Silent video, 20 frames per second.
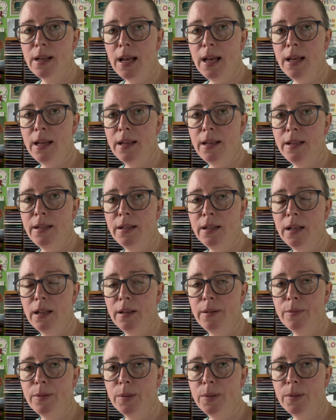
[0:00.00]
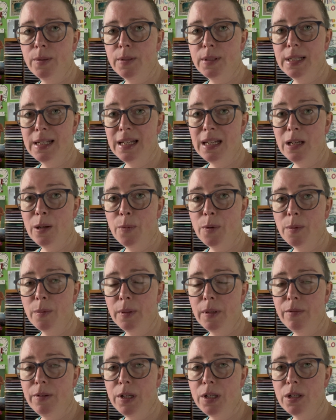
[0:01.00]
and today I'll
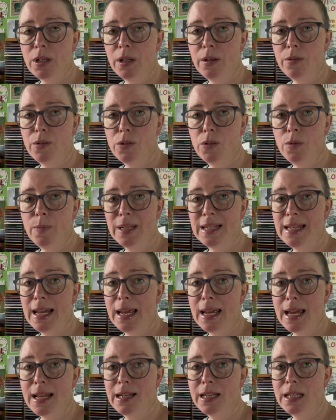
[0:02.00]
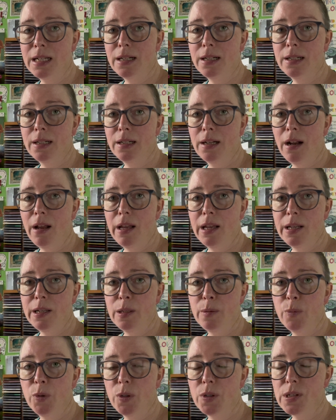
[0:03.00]
probably reach out to my tech editor
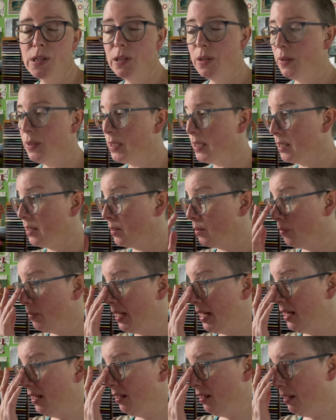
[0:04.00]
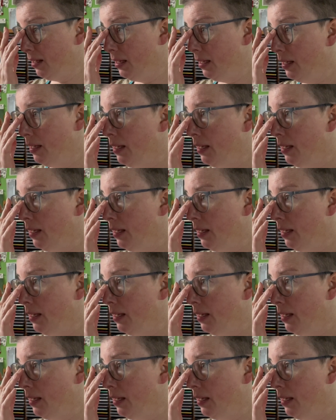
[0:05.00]
and book a slot as well,